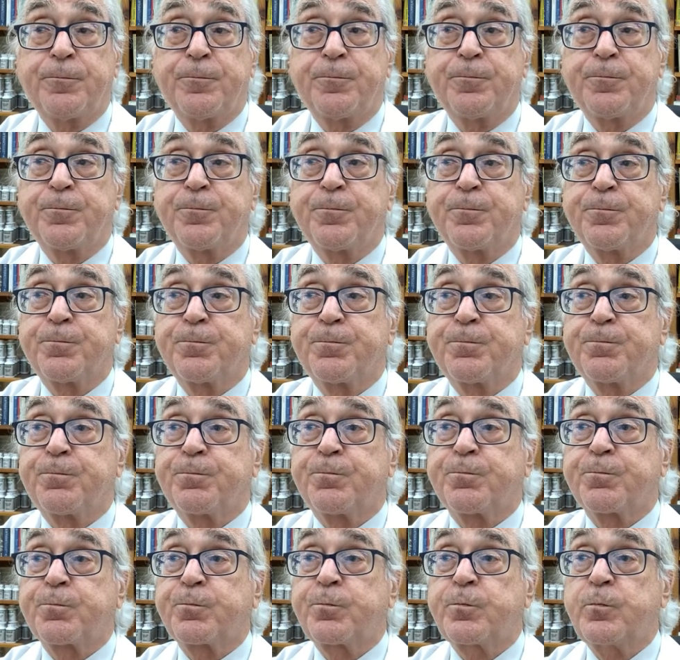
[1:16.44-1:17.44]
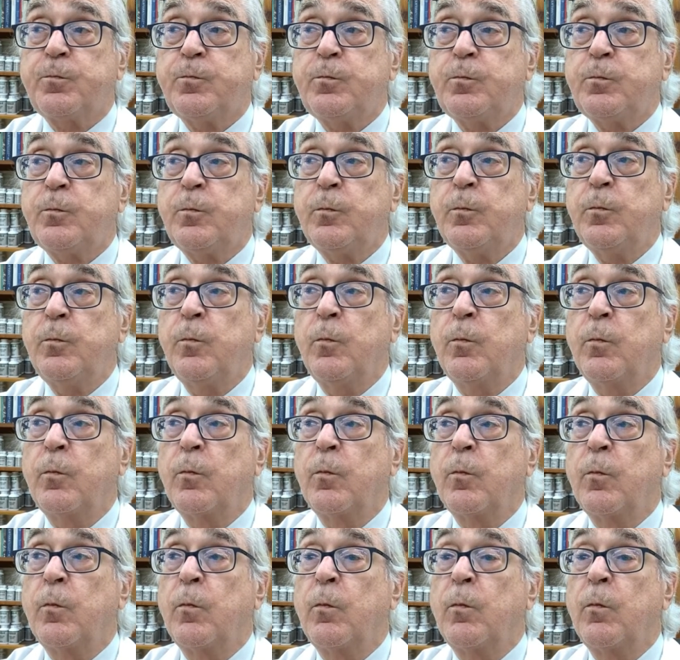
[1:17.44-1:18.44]

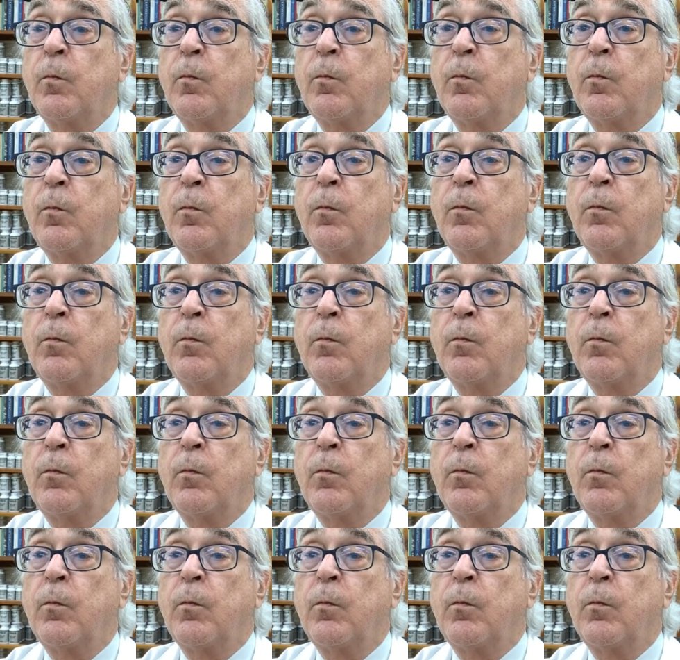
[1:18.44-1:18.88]
(no one is talking)